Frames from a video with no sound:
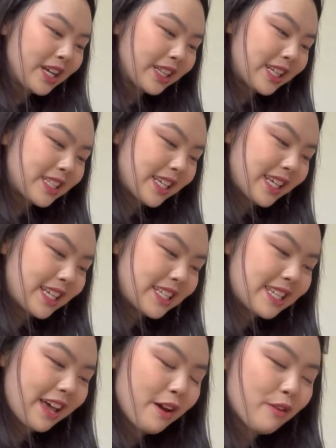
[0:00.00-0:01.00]
This
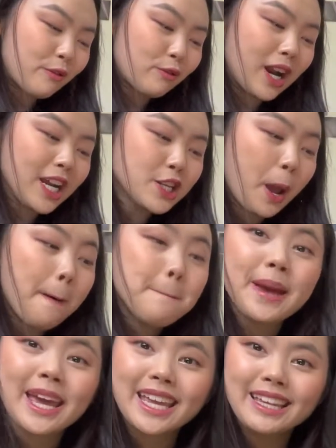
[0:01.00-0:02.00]
is their Fresh
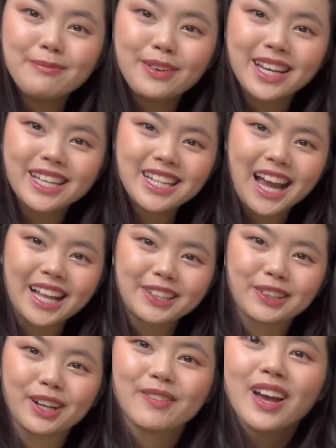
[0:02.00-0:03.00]
Pink Peach Hand
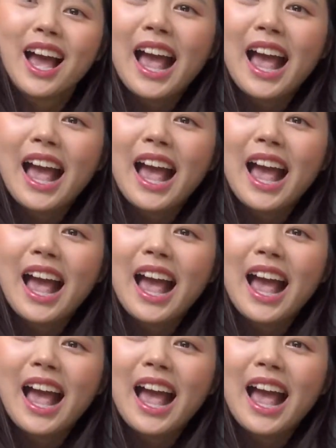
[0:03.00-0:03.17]
Cream.